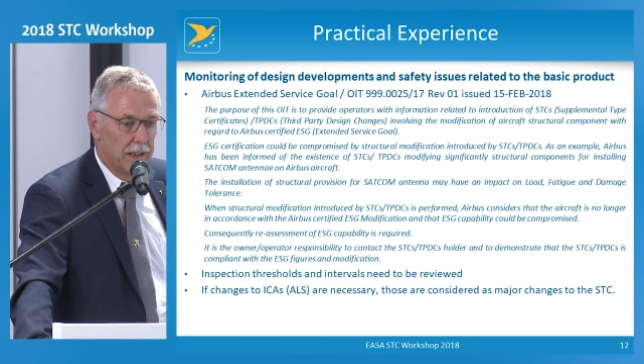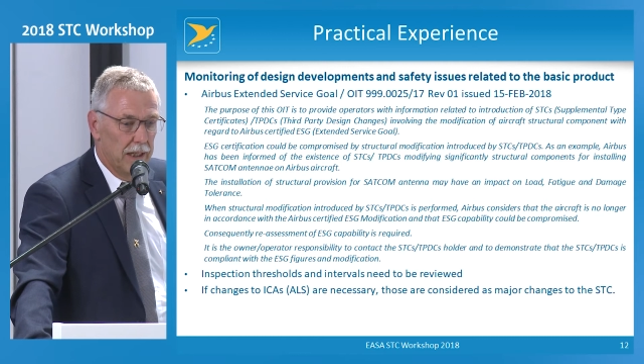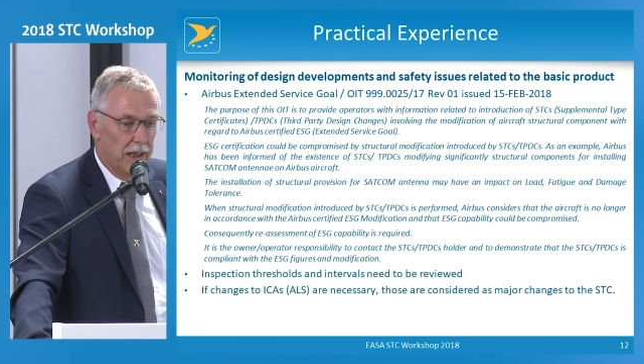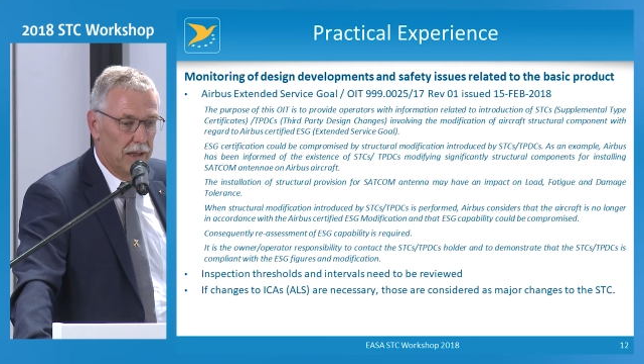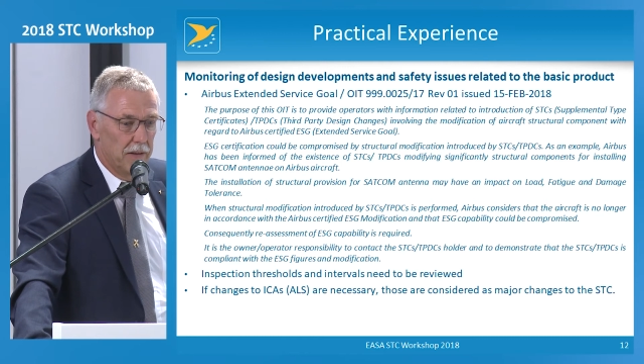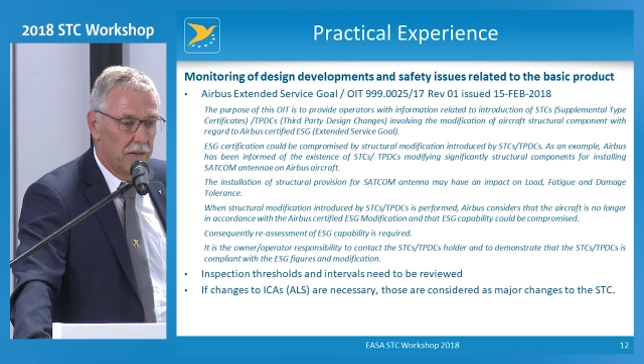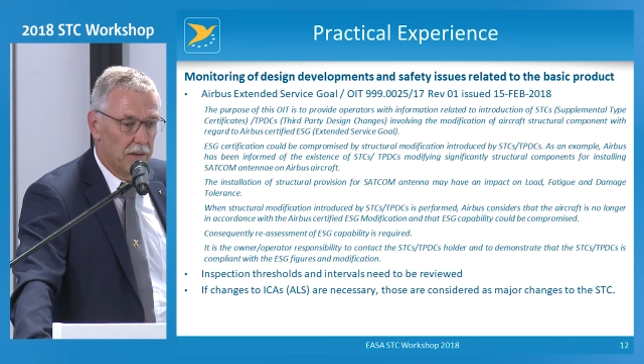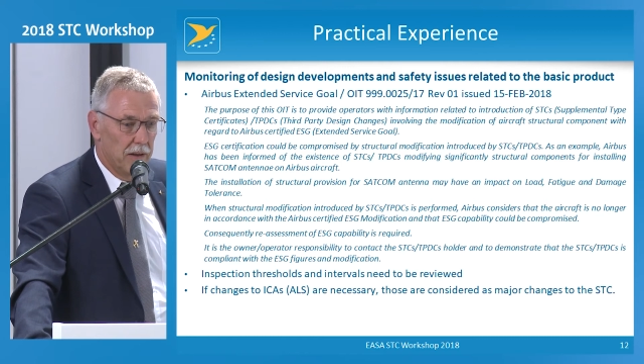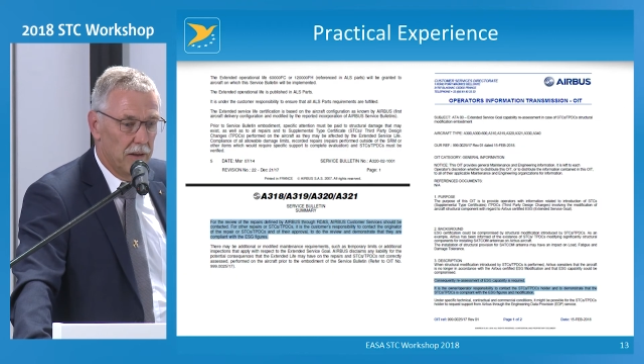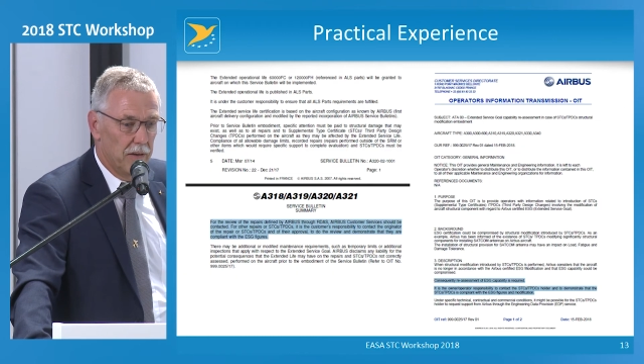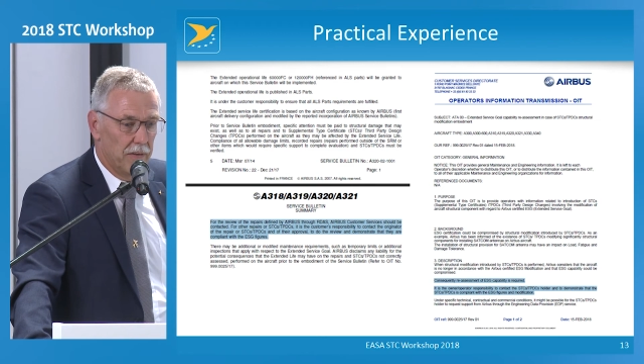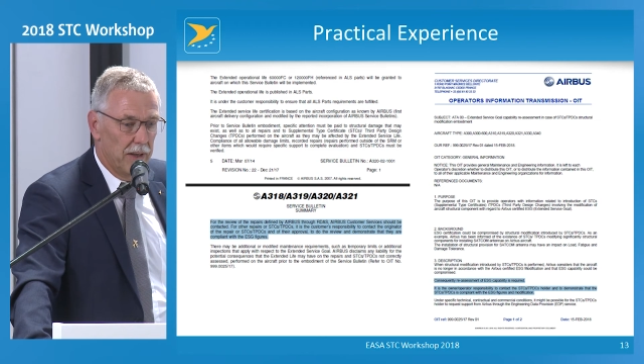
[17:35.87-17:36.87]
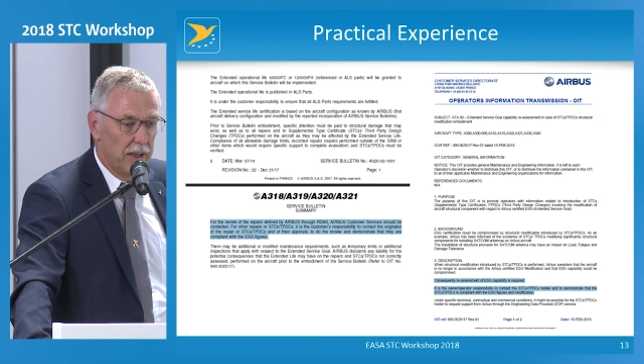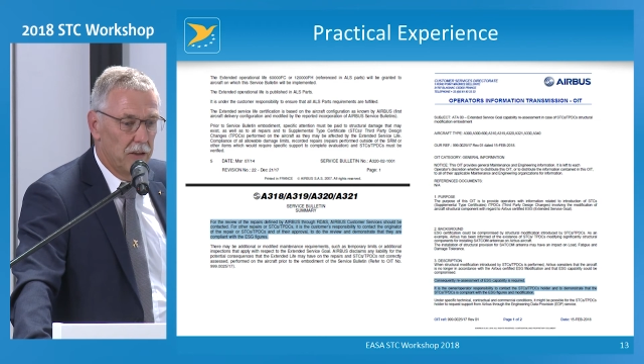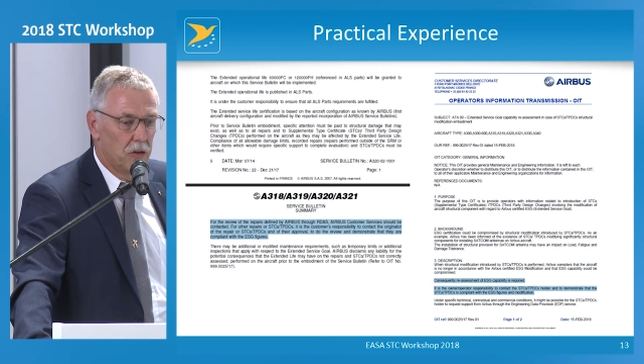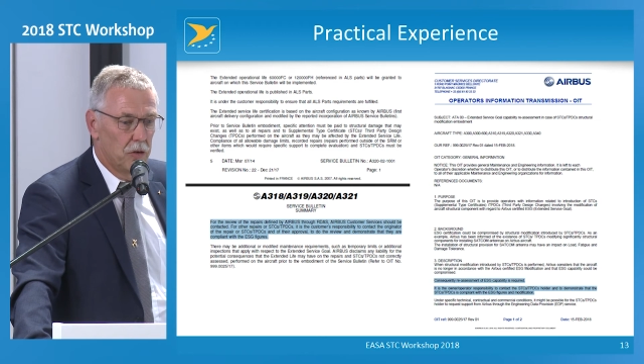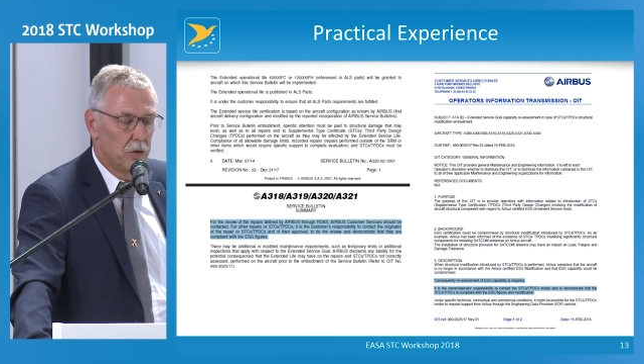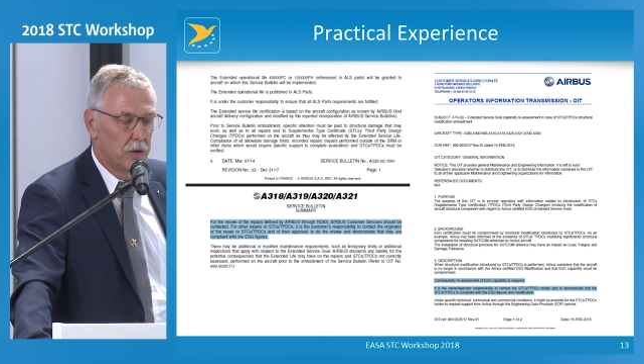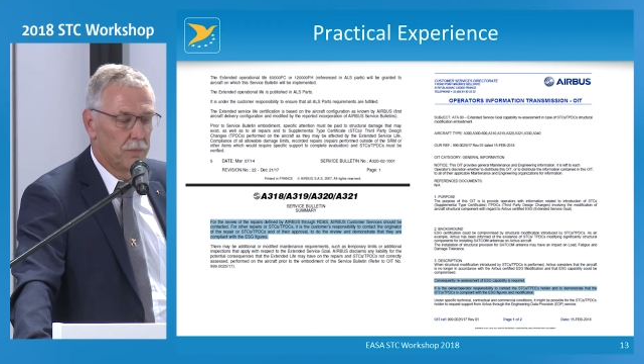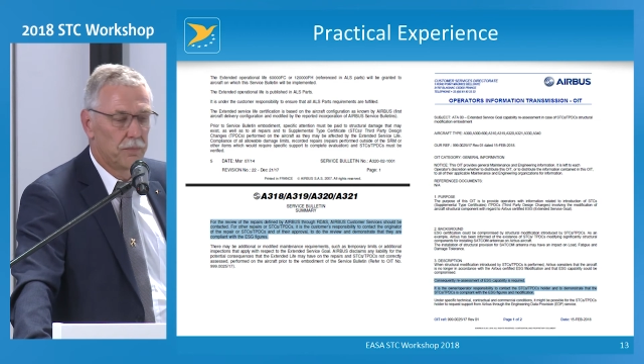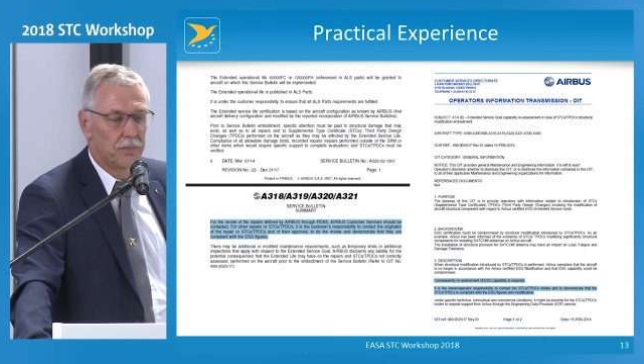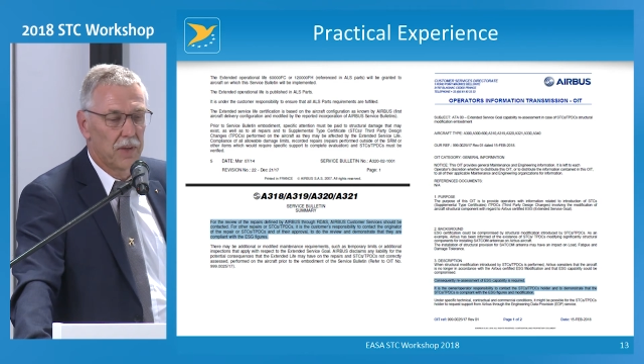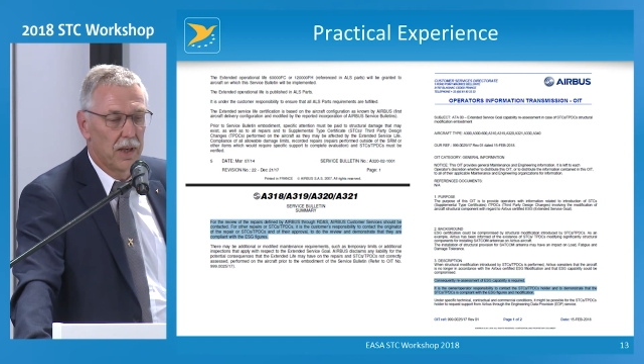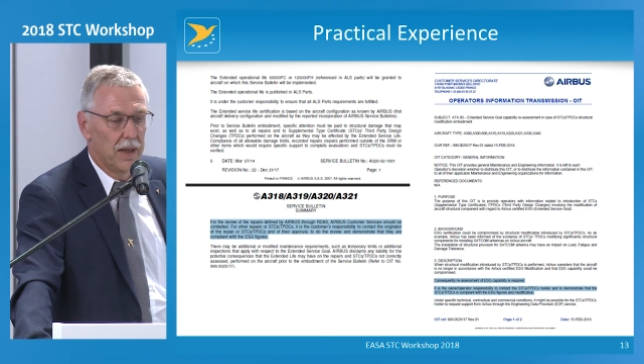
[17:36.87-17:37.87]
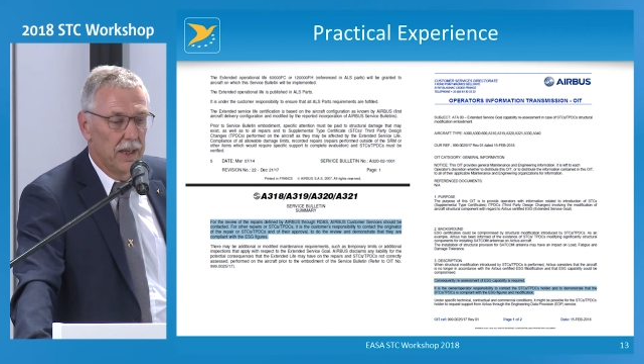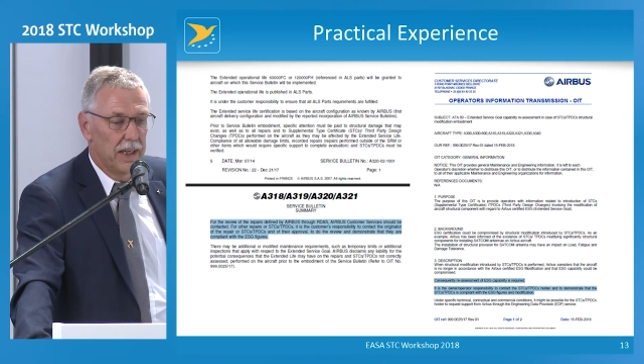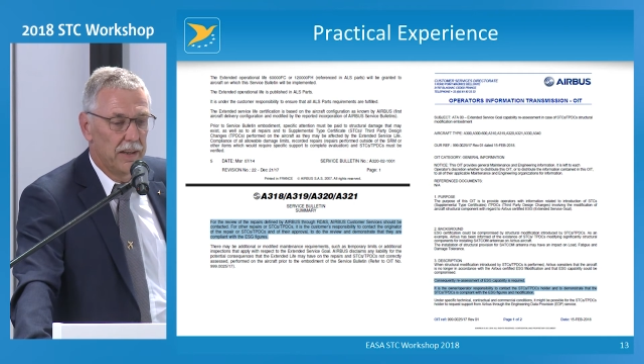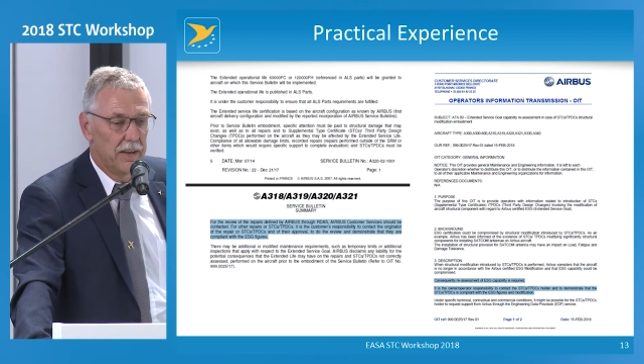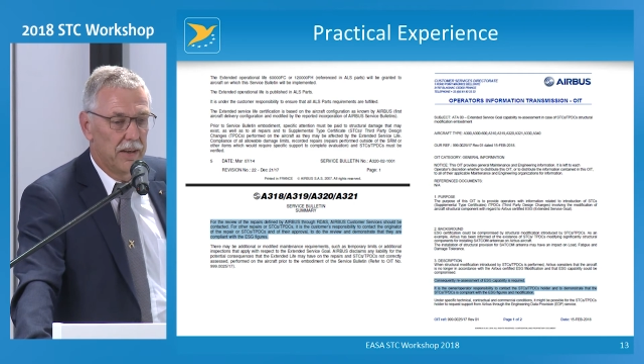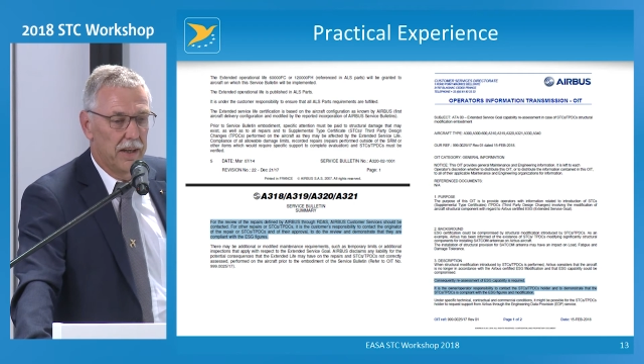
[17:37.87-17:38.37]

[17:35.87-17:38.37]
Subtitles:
And they issued in